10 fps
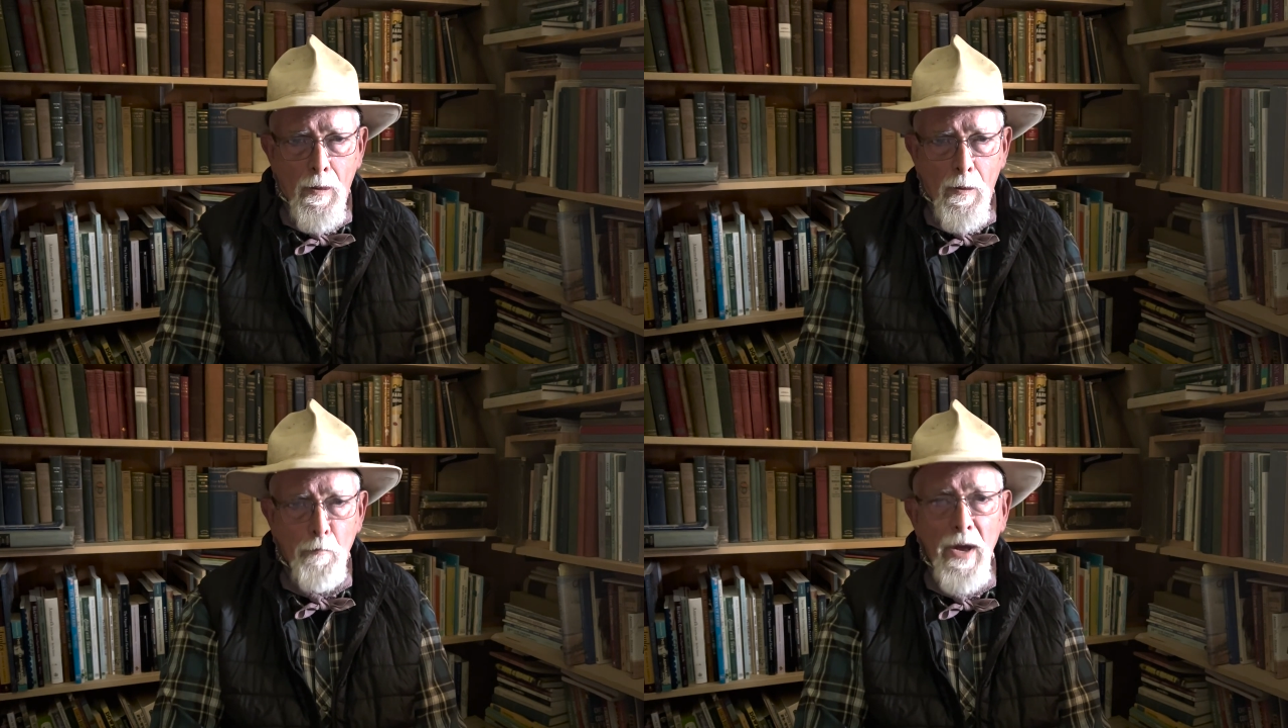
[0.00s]

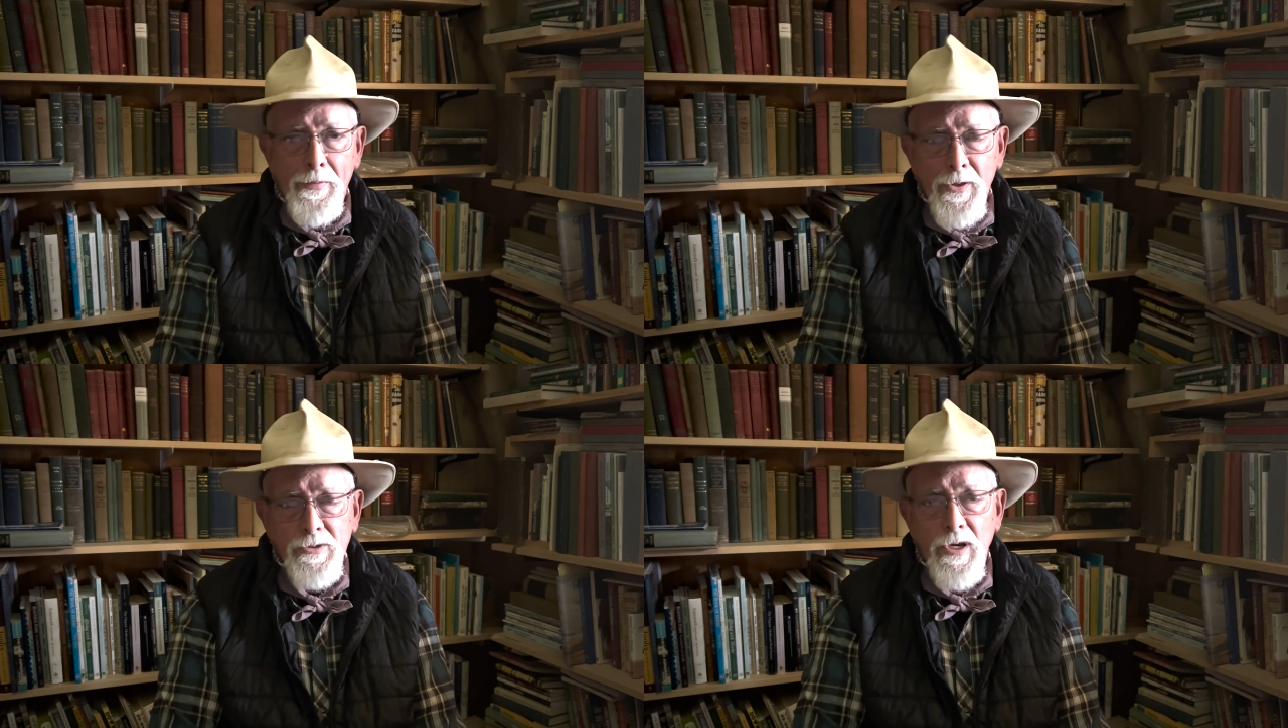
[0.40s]

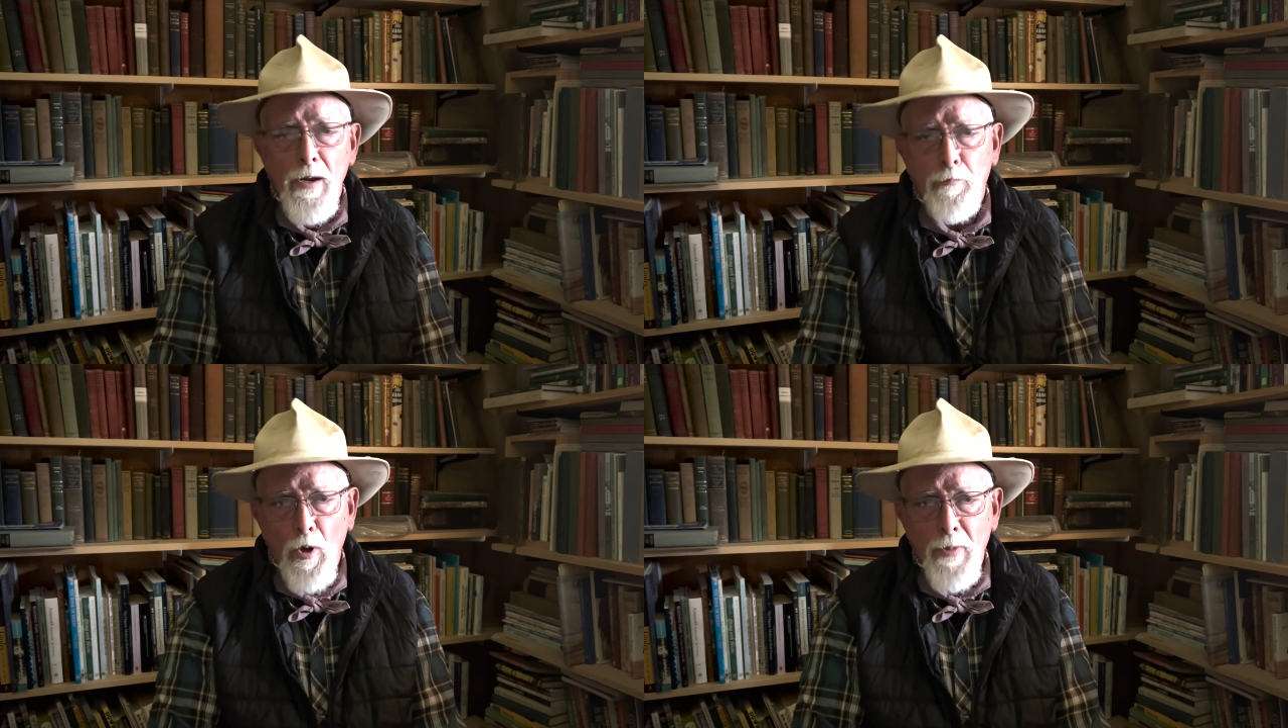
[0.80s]
Methods,
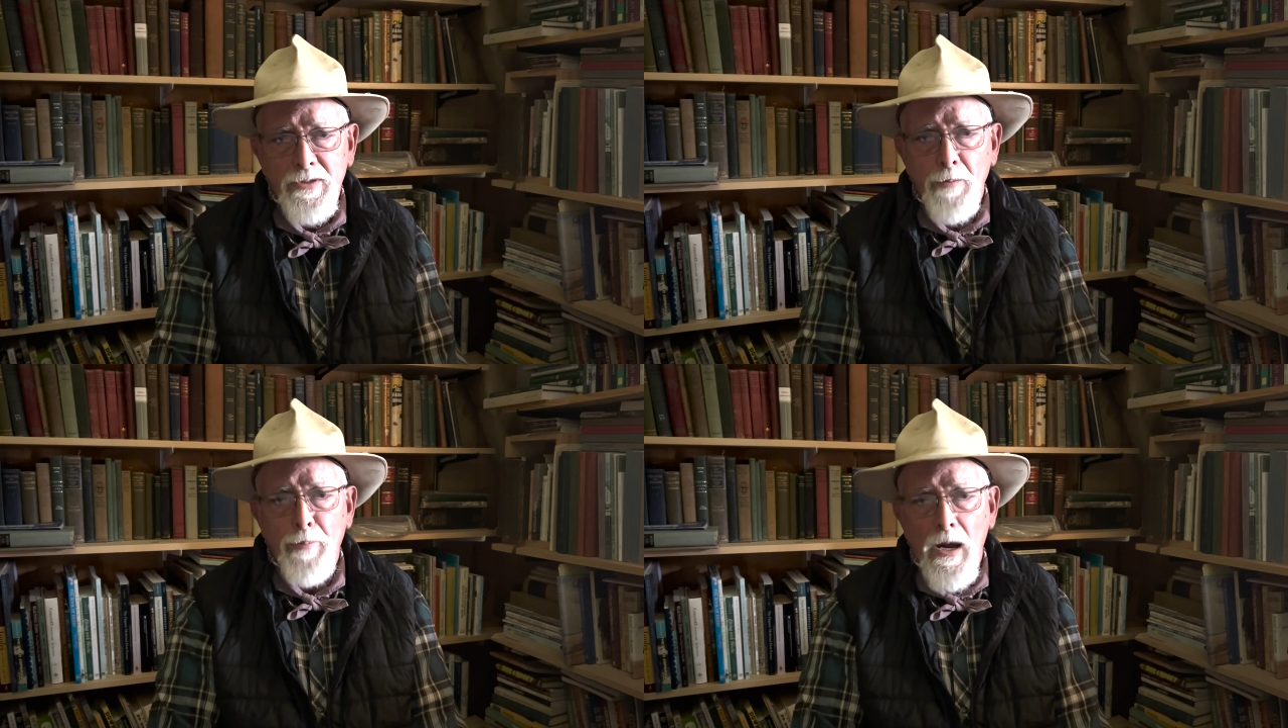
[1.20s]
implements,
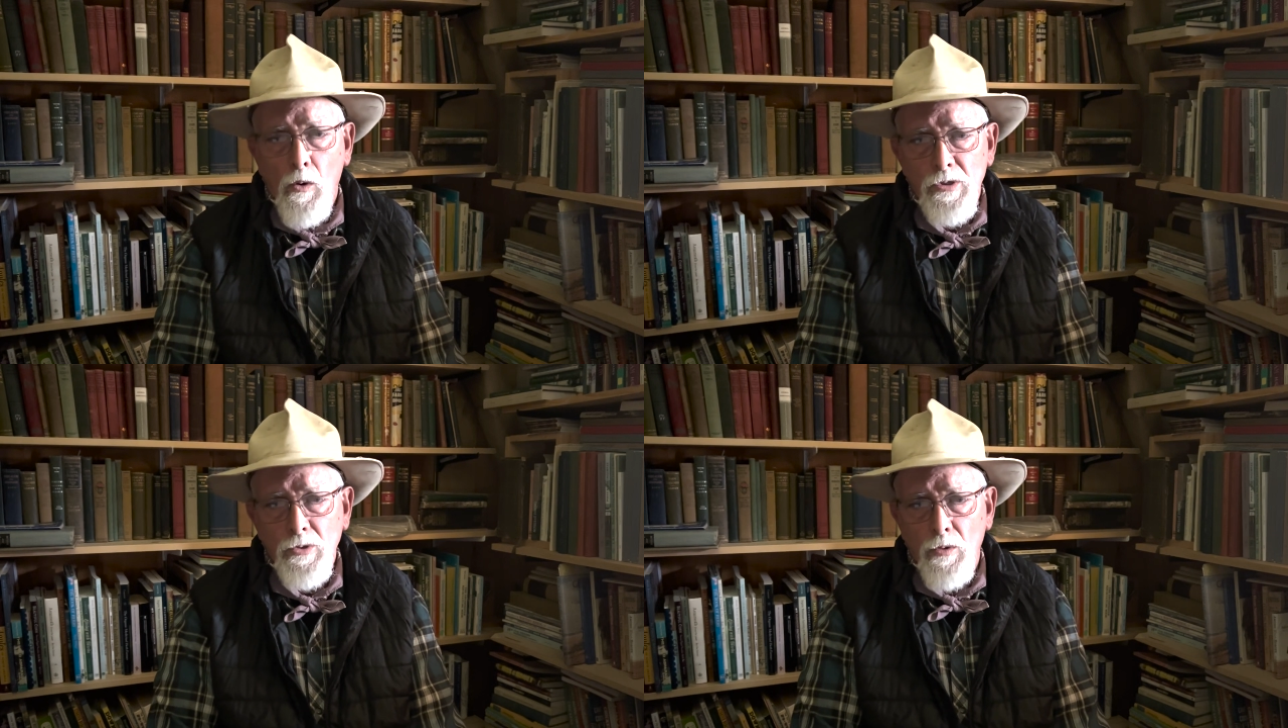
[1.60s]
and
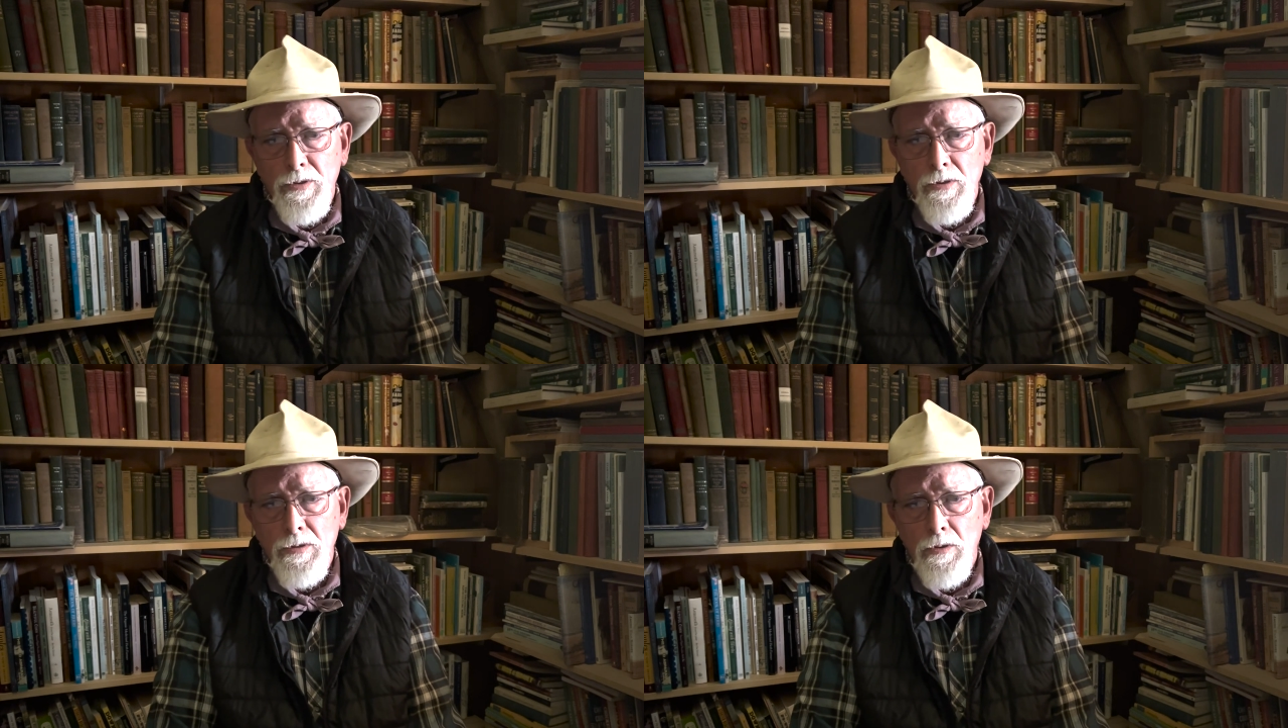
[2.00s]
power sources,